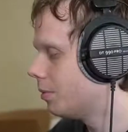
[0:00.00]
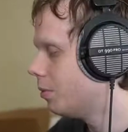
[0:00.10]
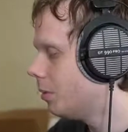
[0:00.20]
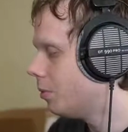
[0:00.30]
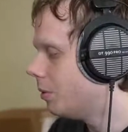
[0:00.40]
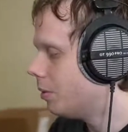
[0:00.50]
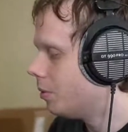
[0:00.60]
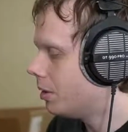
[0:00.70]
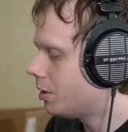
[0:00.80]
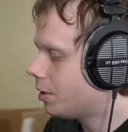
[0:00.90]

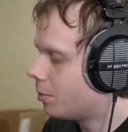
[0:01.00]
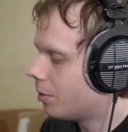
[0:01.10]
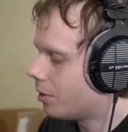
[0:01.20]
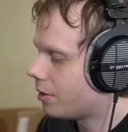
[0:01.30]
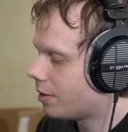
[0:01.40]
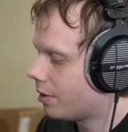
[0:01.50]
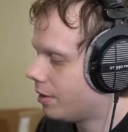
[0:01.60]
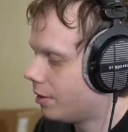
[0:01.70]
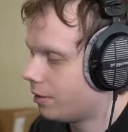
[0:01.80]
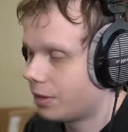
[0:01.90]
Which is worse,
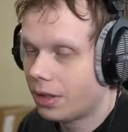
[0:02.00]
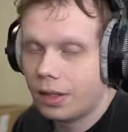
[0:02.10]
silver?